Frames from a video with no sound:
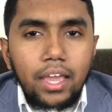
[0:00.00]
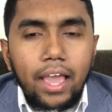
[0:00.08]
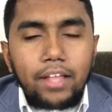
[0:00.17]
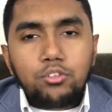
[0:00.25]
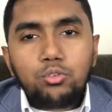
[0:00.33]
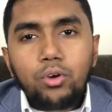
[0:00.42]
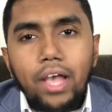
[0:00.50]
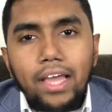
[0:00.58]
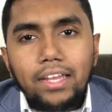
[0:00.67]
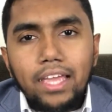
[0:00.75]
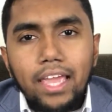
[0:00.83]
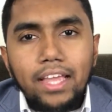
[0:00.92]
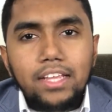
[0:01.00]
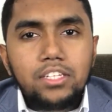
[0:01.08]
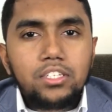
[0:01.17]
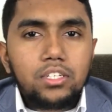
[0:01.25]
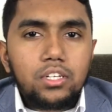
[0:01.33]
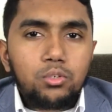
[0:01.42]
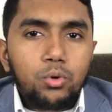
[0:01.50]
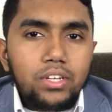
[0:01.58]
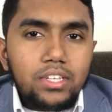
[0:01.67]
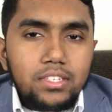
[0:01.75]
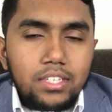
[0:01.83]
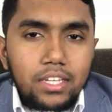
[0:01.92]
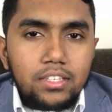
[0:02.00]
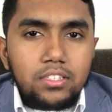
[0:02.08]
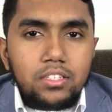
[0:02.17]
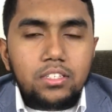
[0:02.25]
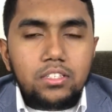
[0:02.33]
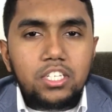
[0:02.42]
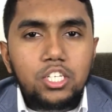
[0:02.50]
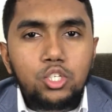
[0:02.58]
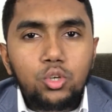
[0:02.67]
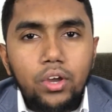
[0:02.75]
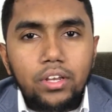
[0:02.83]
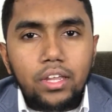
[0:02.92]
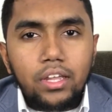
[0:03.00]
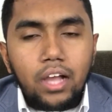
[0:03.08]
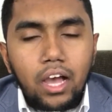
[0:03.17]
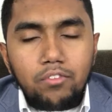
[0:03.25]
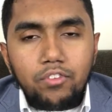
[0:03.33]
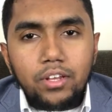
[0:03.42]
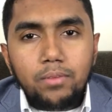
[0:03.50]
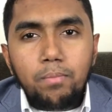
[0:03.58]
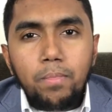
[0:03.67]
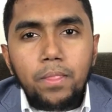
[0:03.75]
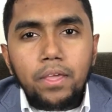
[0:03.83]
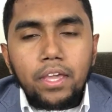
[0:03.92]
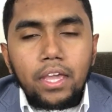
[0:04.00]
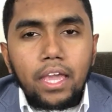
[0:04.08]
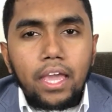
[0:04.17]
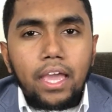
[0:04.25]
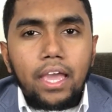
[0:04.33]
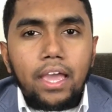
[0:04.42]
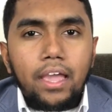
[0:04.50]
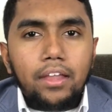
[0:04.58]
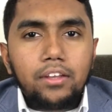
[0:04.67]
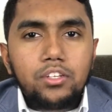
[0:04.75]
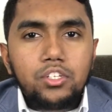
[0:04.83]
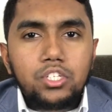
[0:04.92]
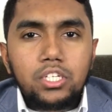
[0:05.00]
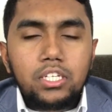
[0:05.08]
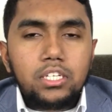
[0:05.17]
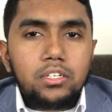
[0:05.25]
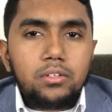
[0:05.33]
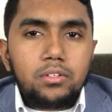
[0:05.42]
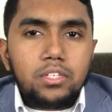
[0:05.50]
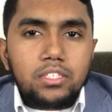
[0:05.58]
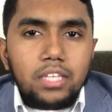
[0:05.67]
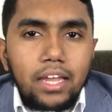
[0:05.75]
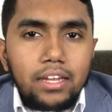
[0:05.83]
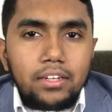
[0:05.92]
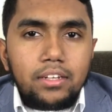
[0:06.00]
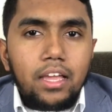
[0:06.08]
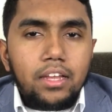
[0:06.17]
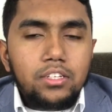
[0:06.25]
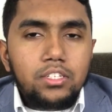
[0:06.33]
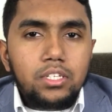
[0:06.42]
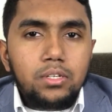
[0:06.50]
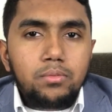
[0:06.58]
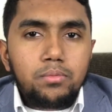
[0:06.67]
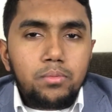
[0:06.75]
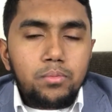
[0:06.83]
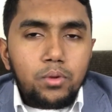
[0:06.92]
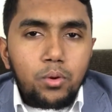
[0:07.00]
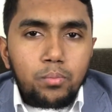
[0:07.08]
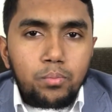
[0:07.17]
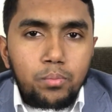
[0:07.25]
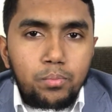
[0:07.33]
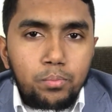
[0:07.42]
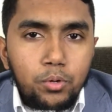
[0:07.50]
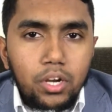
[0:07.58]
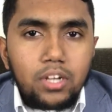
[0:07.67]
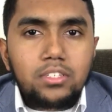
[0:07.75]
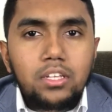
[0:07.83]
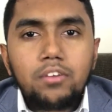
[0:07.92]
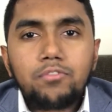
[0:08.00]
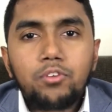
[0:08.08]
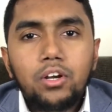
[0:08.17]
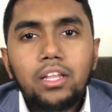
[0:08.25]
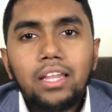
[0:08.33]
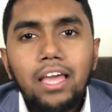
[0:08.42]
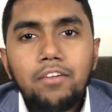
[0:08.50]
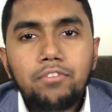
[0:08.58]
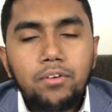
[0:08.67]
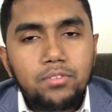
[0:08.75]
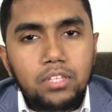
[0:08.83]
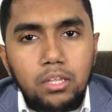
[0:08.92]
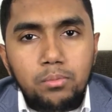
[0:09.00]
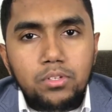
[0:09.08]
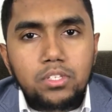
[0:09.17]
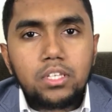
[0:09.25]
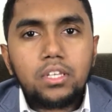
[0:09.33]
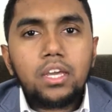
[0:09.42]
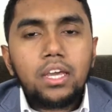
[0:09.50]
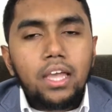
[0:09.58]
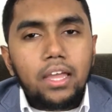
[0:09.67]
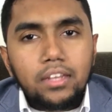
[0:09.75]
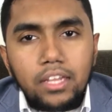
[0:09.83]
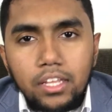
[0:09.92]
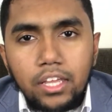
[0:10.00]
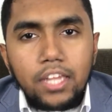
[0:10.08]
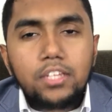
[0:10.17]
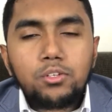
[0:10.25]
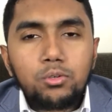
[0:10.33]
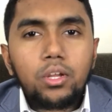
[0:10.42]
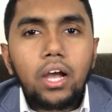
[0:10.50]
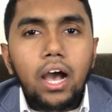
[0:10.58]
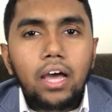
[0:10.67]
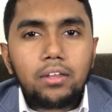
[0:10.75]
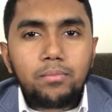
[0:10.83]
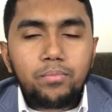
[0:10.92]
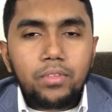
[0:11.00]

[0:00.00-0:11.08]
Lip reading: And so at age 26, she joined a convent. And she decided, and she, put herself for a life of celibacy and dedication to God.